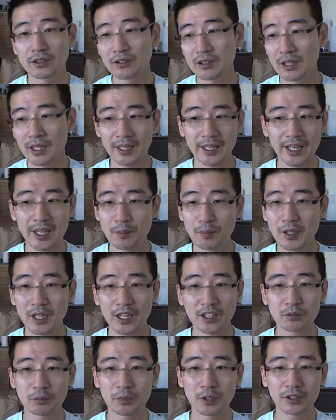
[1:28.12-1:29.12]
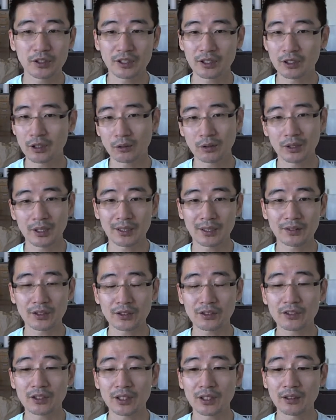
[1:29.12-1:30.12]
APIs built in or whatever.
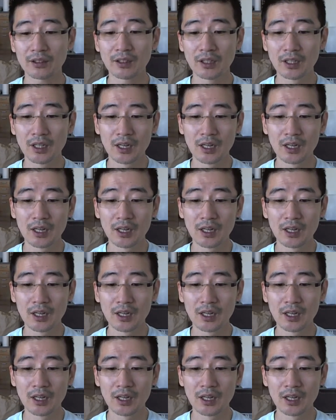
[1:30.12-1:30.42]
So